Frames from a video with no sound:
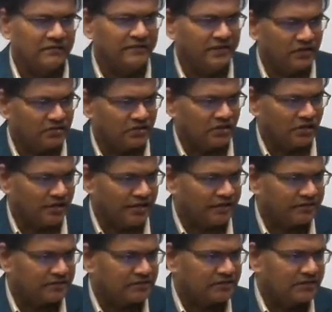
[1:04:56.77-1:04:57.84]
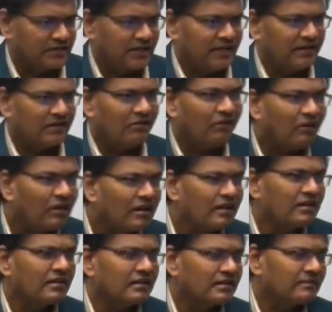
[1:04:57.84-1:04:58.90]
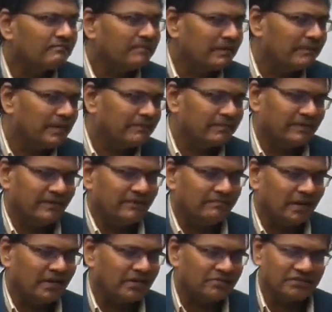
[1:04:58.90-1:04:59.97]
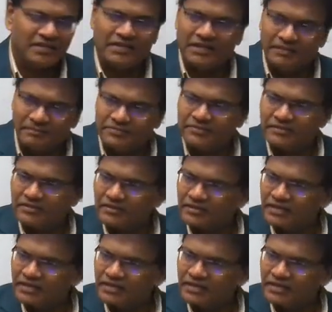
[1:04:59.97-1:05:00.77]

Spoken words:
Vinod Roy, in all public-private partnership deals